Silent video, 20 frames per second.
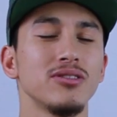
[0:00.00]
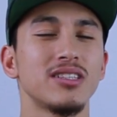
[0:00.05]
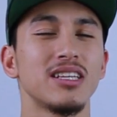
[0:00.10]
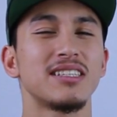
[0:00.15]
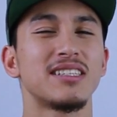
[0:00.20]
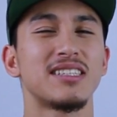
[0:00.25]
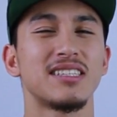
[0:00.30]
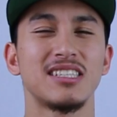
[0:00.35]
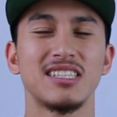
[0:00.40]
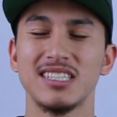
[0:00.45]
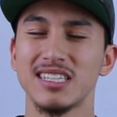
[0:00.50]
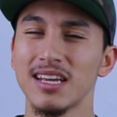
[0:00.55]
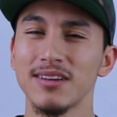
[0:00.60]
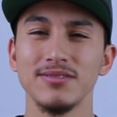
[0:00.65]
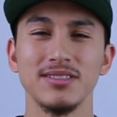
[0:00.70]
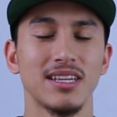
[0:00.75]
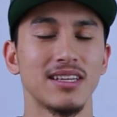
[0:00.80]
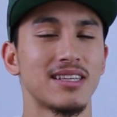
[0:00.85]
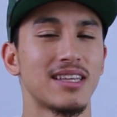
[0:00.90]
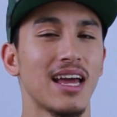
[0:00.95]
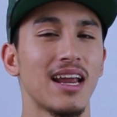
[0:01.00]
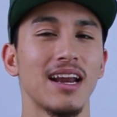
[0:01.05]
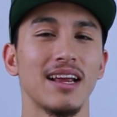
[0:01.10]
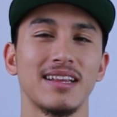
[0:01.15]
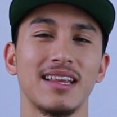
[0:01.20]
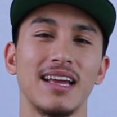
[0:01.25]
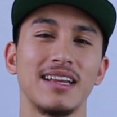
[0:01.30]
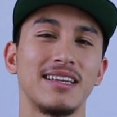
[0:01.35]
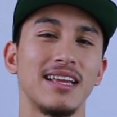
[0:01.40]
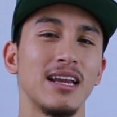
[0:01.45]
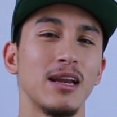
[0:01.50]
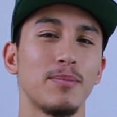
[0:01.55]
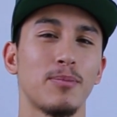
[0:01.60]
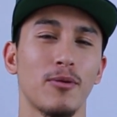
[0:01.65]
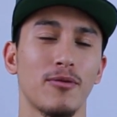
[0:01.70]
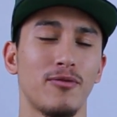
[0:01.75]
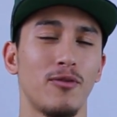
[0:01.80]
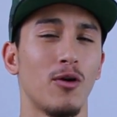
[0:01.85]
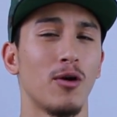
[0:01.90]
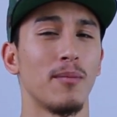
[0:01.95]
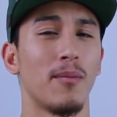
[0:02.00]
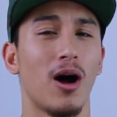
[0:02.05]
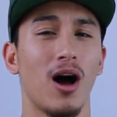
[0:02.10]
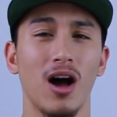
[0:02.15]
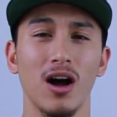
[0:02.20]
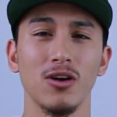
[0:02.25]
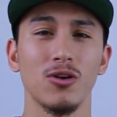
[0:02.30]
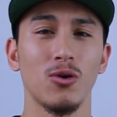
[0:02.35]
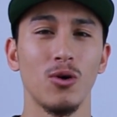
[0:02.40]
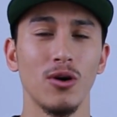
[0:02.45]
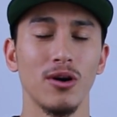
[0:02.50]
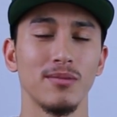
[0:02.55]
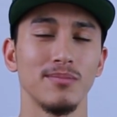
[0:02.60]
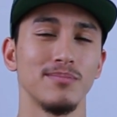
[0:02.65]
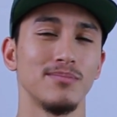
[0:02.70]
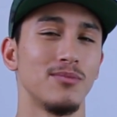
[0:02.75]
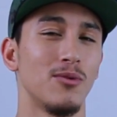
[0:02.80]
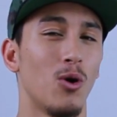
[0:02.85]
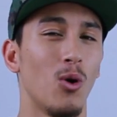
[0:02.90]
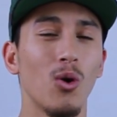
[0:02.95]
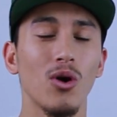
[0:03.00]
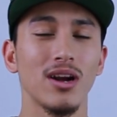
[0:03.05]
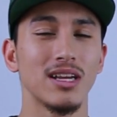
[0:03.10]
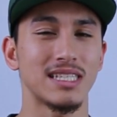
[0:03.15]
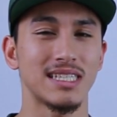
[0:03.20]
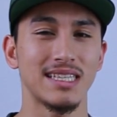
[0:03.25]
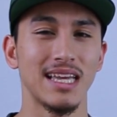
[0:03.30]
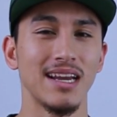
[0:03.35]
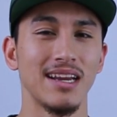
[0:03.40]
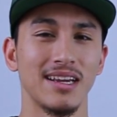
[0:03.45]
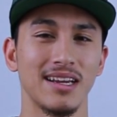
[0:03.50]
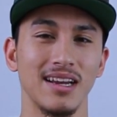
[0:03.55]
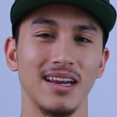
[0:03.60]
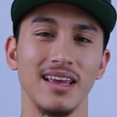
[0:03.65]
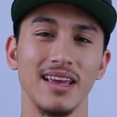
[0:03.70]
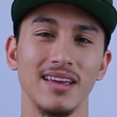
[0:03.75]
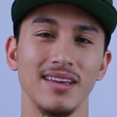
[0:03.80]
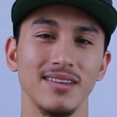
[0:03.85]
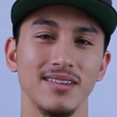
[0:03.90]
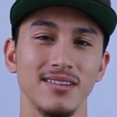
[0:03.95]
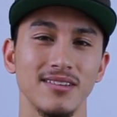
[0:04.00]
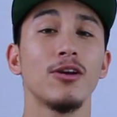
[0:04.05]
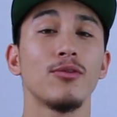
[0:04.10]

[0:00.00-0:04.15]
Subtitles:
used a stiff synthetic that didn't perform on court or aesthetically.